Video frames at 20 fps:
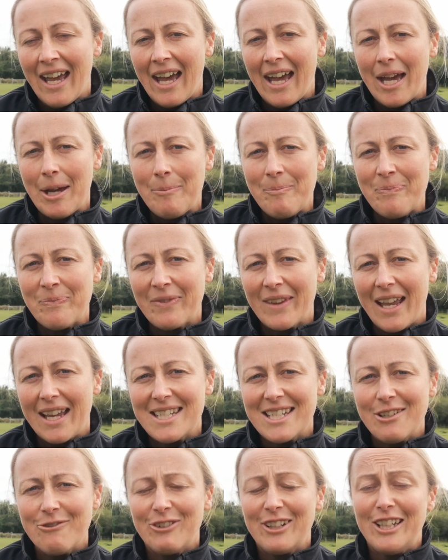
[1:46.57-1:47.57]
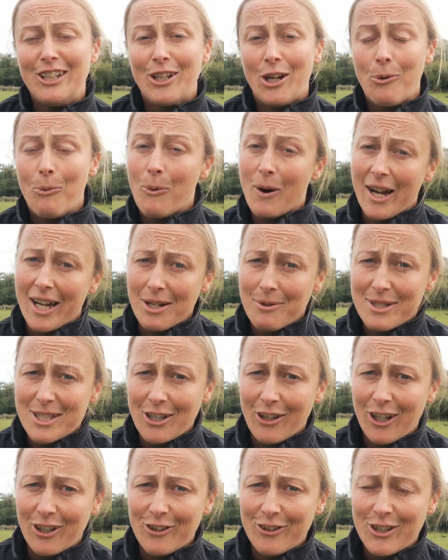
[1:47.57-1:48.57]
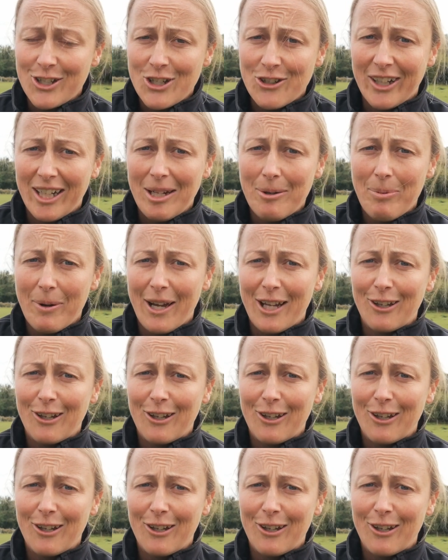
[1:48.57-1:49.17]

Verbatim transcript: Um, I didn't really know why I was going on the trip.